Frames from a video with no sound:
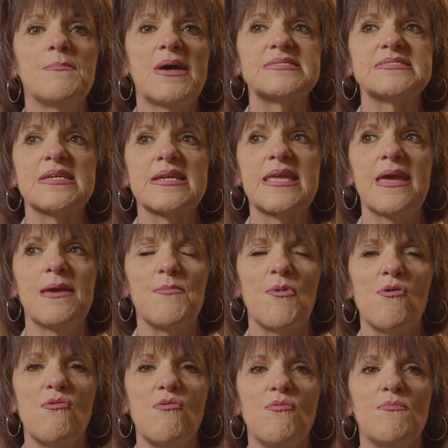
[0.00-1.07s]
My son came
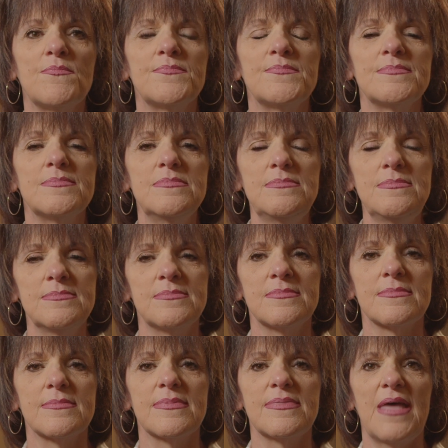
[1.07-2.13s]
home
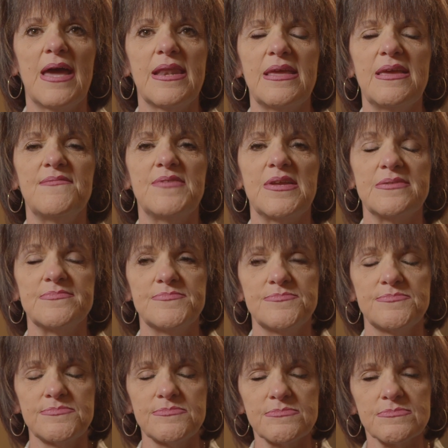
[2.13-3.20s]
that evening,
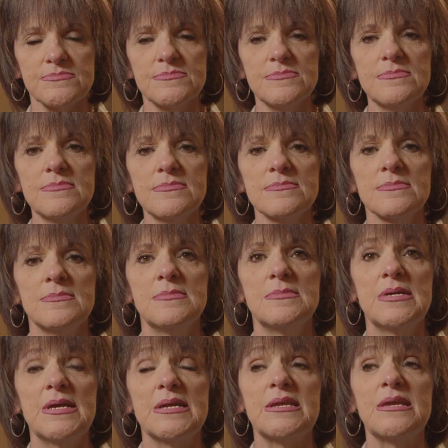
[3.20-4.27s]

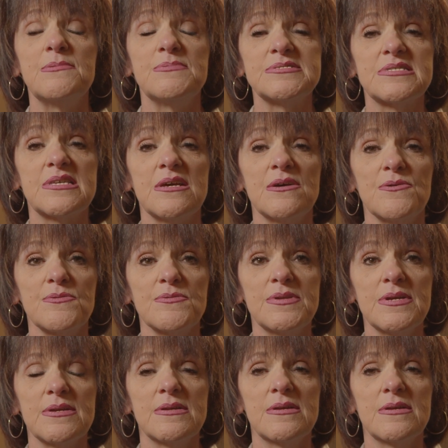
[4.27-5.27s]
and he was killed